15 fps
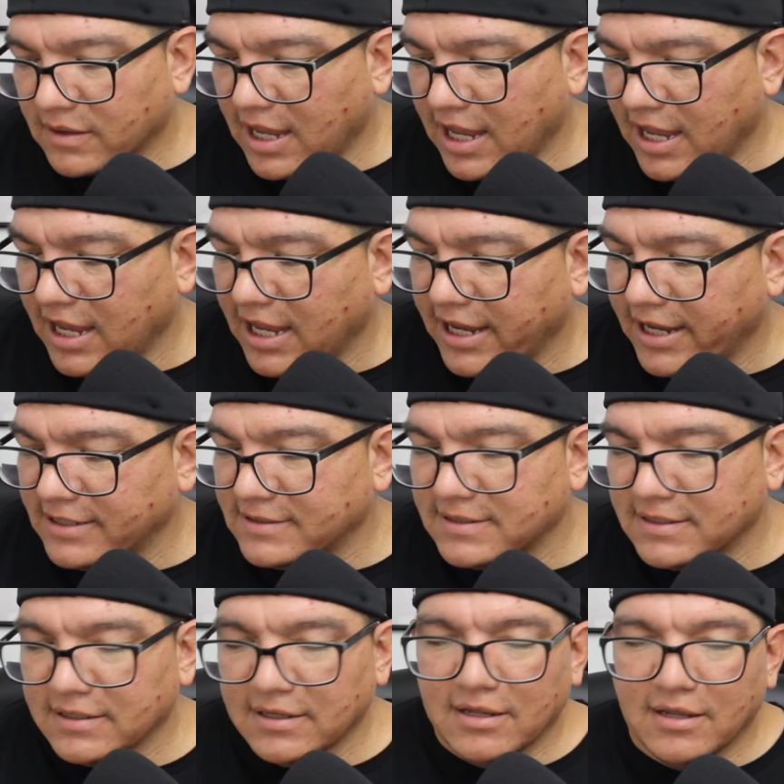
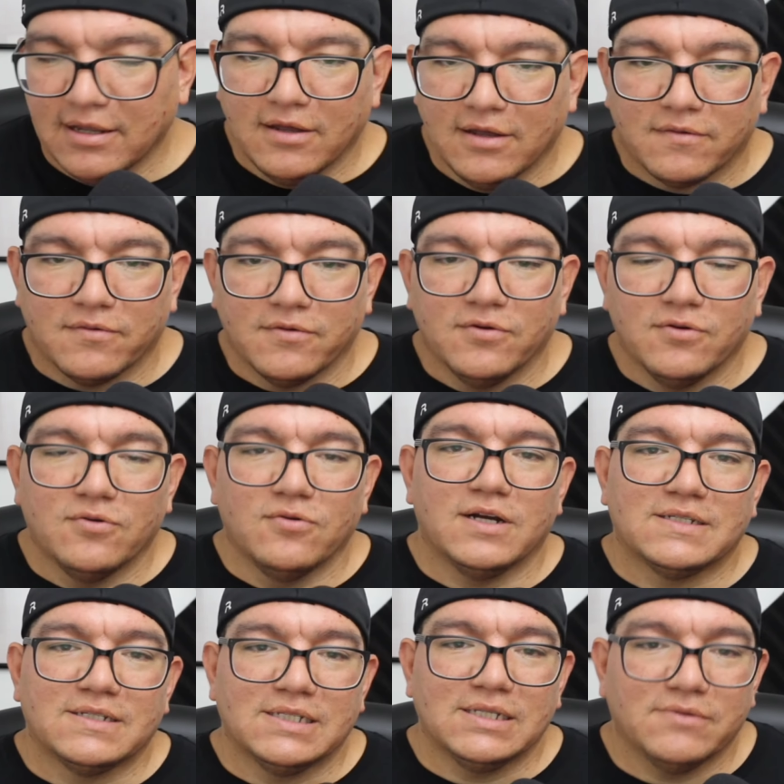And through
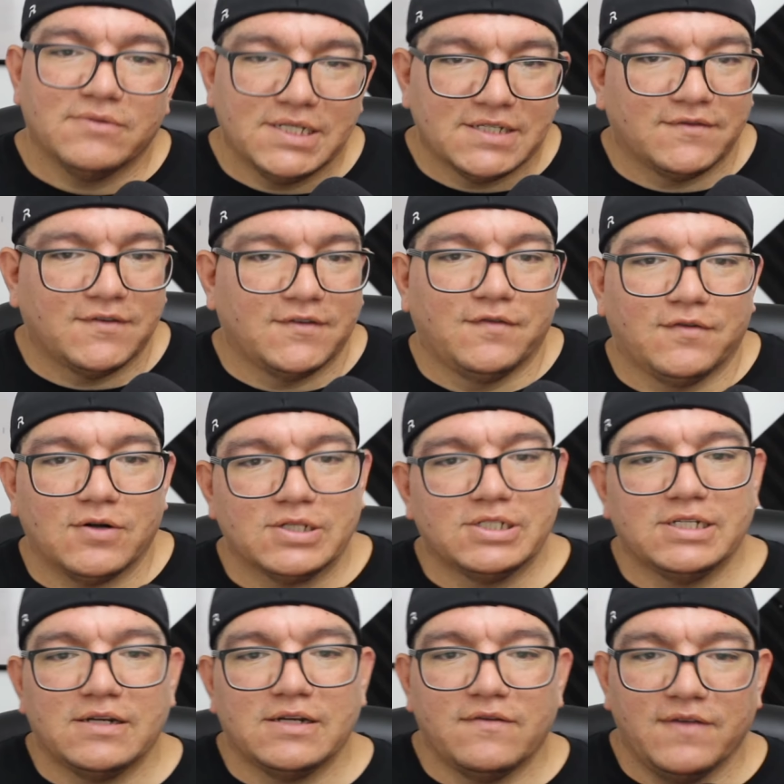a series of
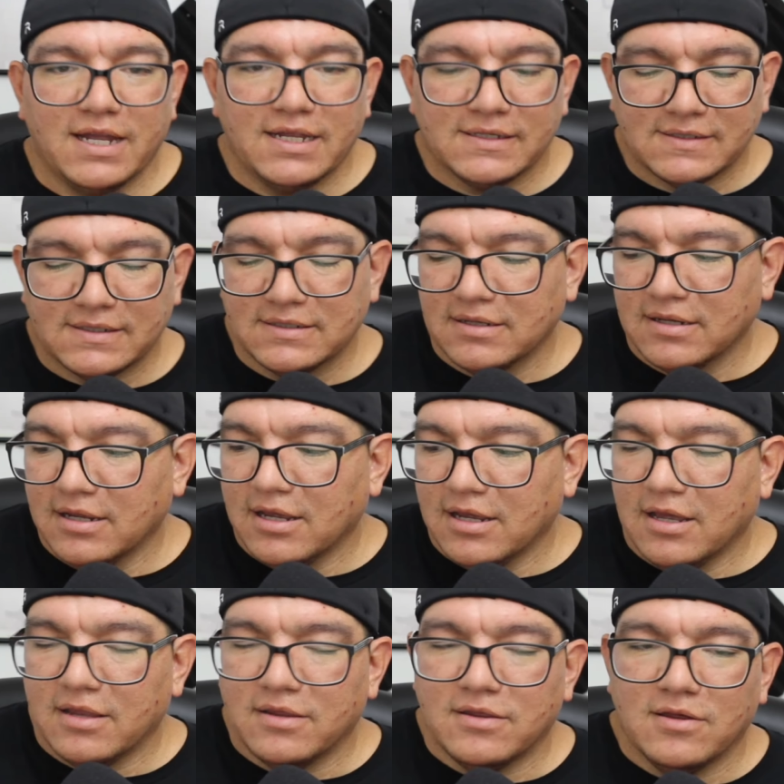unfortunate events,
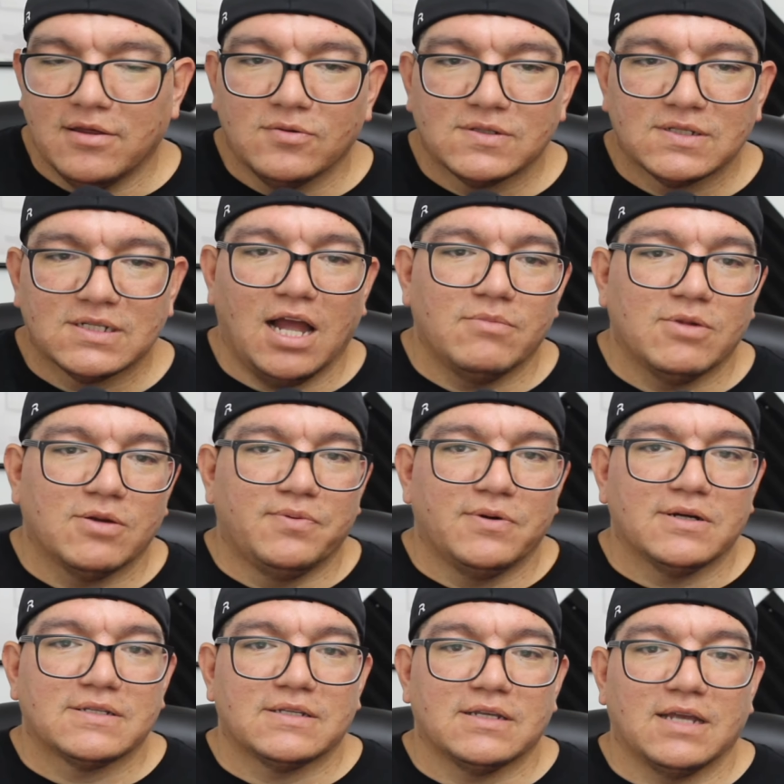those comic
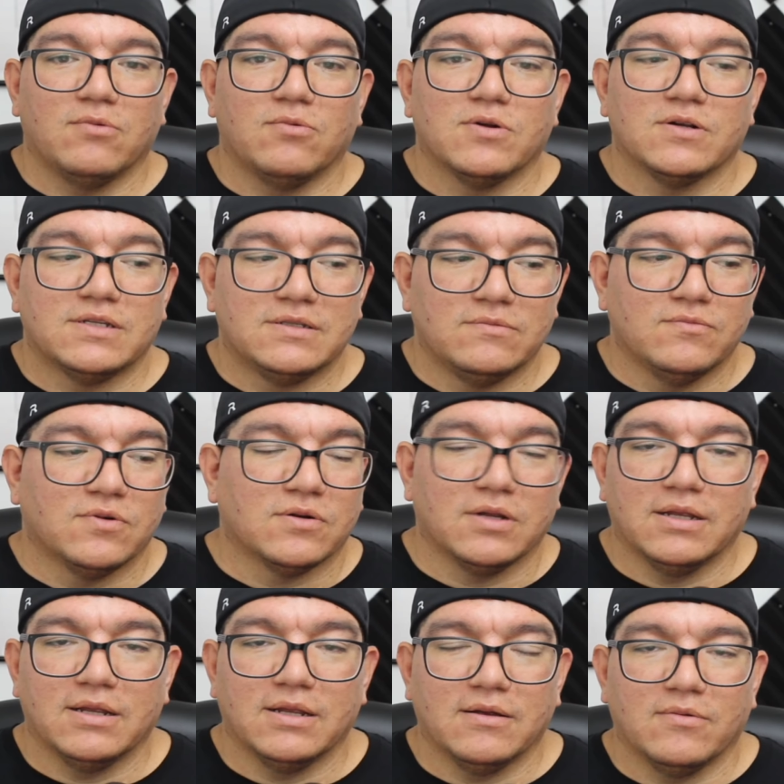books were were,
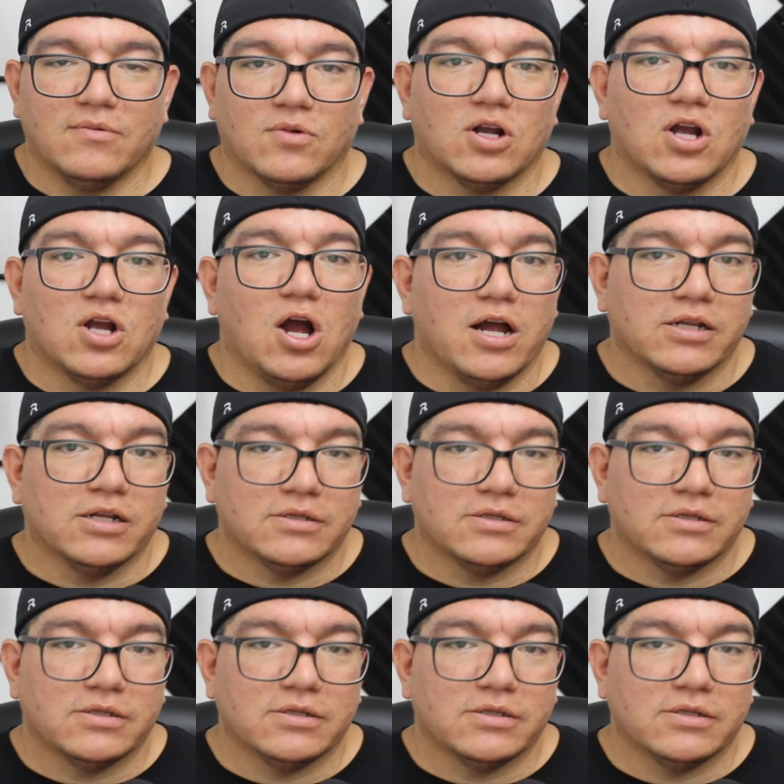were gone.